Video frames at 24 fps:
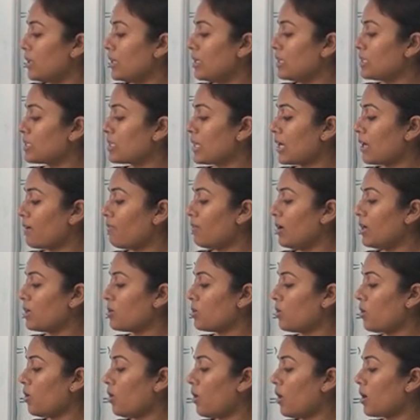it is equal
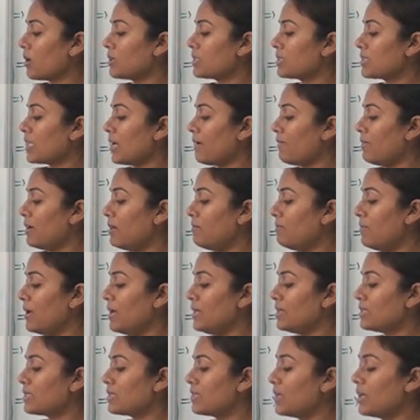to log 7
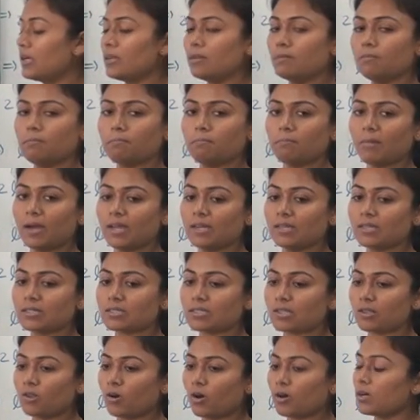base 10
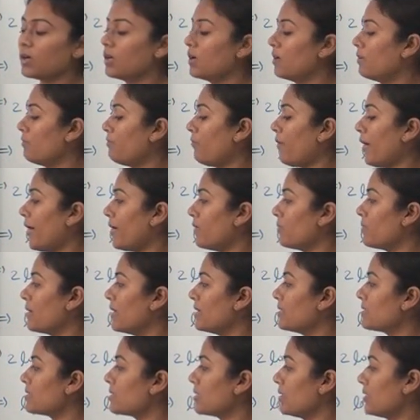minus log 5
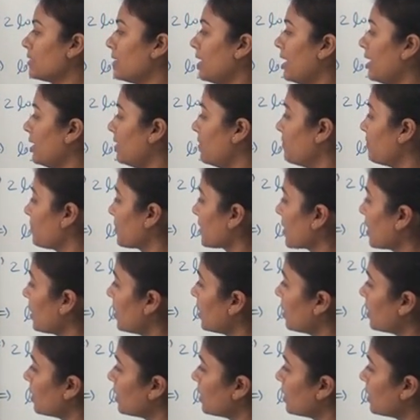base 10.